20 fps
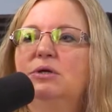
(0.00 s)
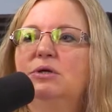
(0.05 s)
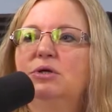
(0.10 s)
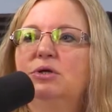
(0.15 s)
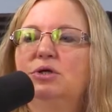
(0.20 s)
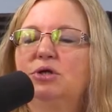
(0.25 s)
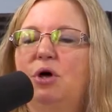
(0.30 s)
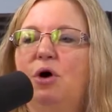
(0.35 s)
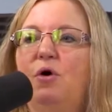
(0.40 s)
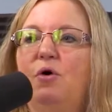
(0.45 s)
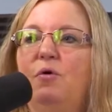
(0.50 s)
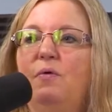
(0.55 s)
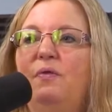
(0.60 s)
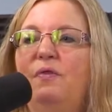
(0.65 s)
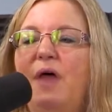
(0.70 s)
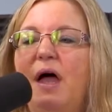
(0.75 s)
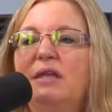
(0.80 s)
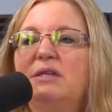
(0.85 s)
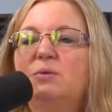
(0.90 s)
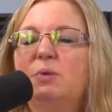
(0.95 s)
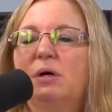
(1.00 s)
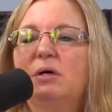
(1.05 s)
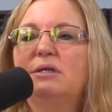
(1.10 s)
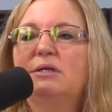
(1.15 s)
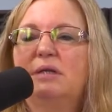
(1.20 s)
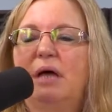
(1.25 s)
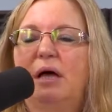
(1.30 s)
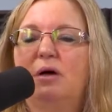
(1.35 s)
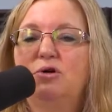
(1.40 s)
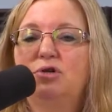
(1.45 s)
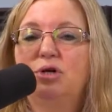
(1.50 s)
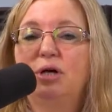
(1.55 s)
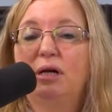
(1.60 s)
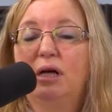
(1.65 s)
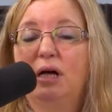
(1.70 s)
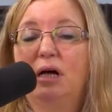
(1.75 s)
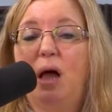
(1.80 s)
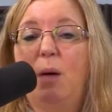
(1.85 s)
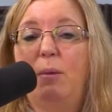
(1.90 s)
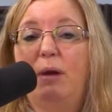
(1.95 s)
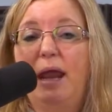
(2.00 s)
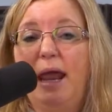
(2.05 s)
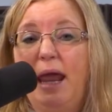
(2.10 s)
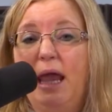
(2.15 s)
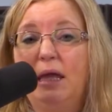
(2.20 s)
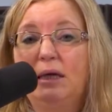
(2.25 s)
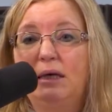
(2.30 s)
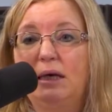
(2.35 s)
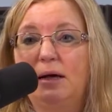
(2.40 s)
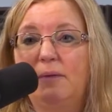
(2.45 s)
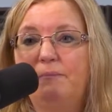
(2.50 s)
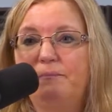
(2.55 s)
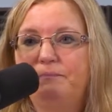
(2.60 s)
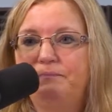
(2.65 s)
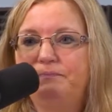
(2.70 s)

So that's where a style sheet can come in handy.